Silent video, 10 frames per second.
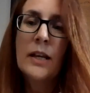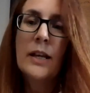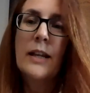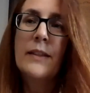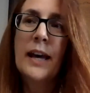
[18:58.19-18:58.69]

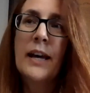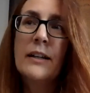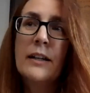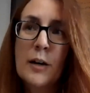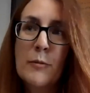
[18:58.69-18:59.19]
And
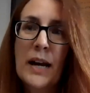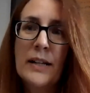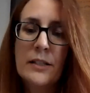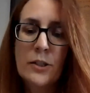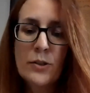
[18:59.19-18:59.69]
that got
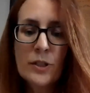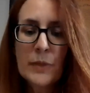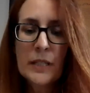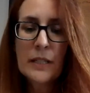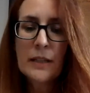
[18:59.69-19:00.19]
passed. It used to
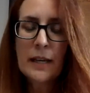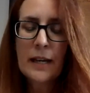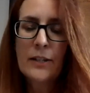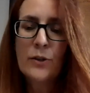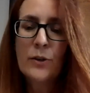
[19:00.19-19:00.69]
be
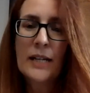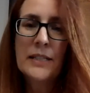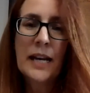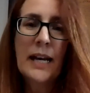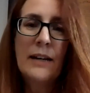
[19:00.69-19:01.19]
that you had
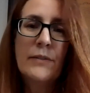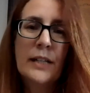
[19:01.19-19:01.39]
to have